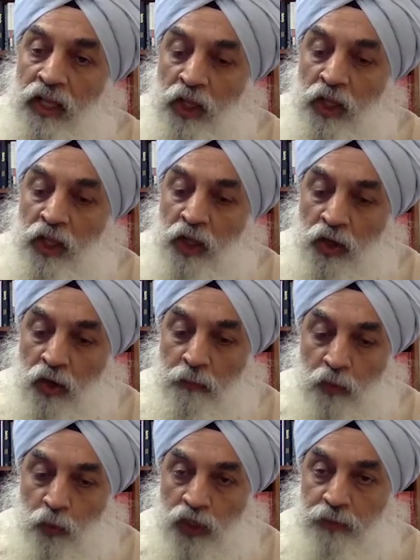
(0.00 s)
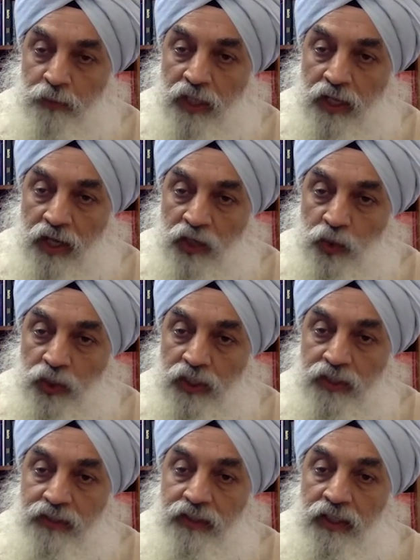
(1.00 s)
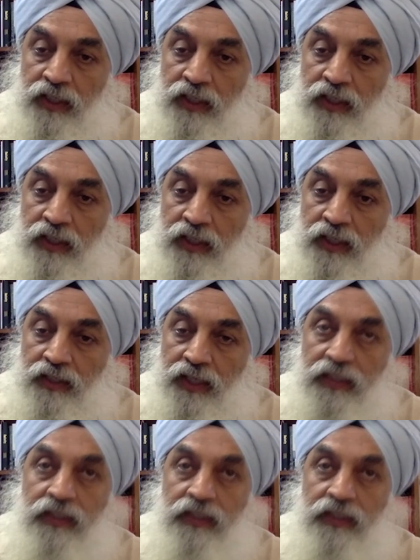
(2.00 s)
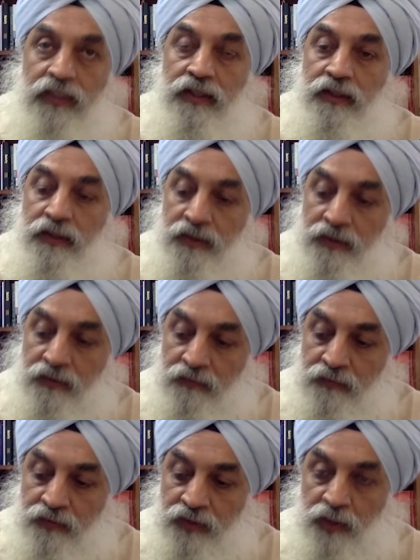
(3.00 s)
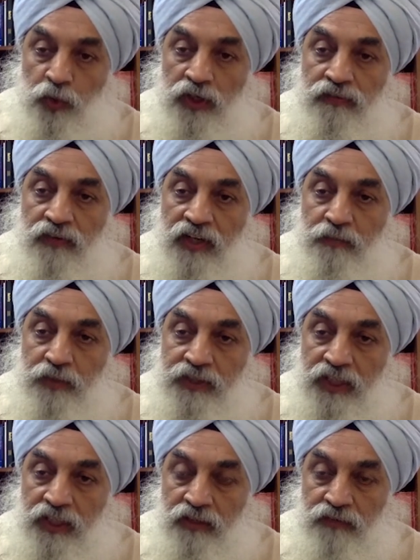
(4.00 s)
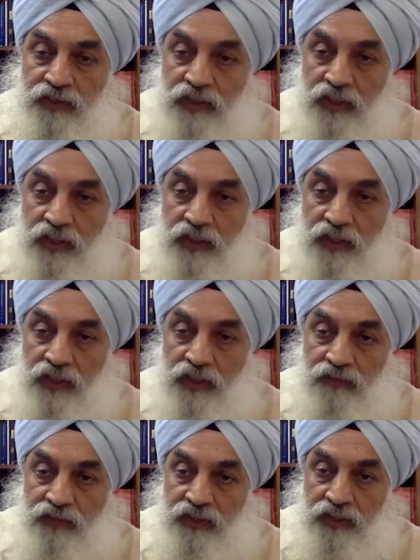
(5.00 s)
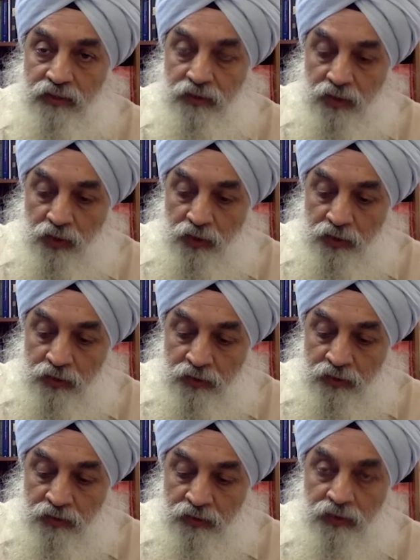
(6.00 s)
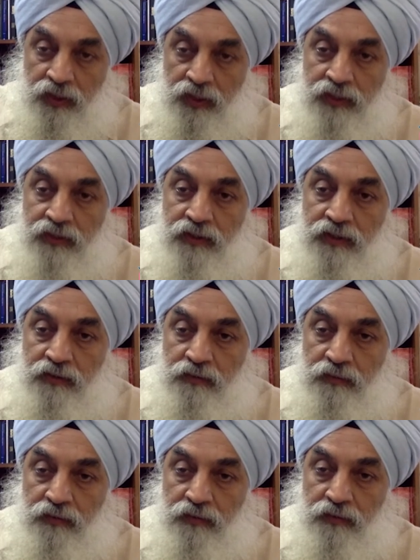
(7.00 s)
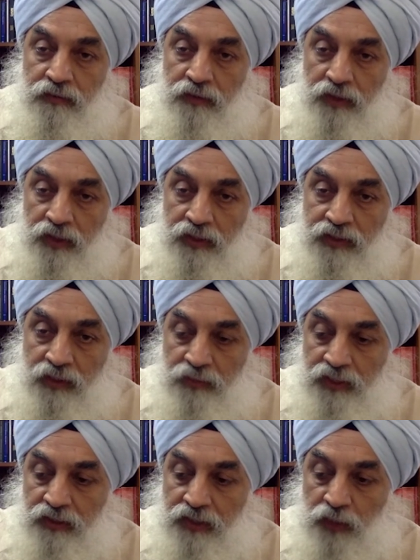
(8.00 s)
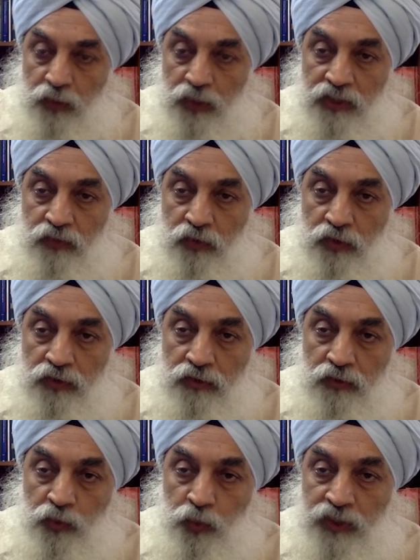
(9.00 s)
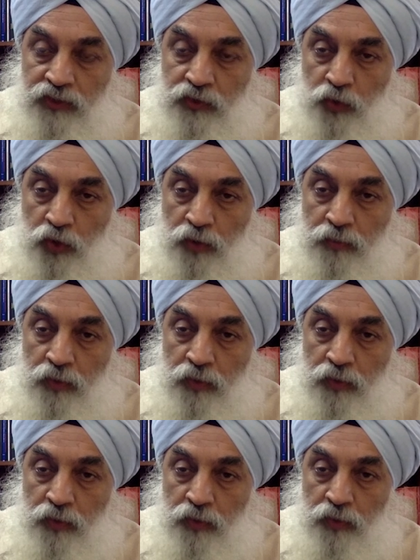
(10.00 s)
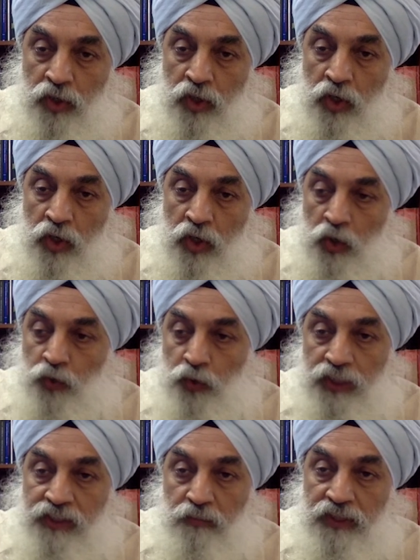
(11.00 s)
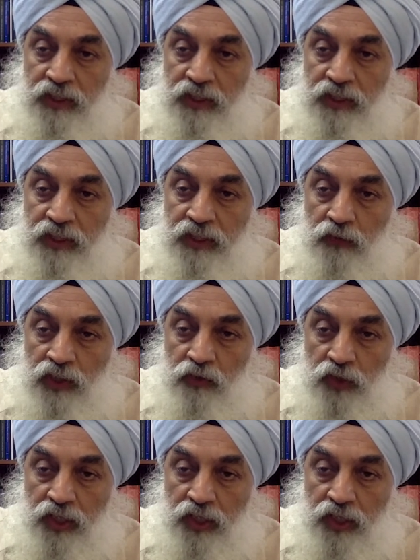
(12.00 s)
What people are arguing is that 3.5% uh, fiscal deficit uh, is a is something that works for US, Europe. So it's something that works for India.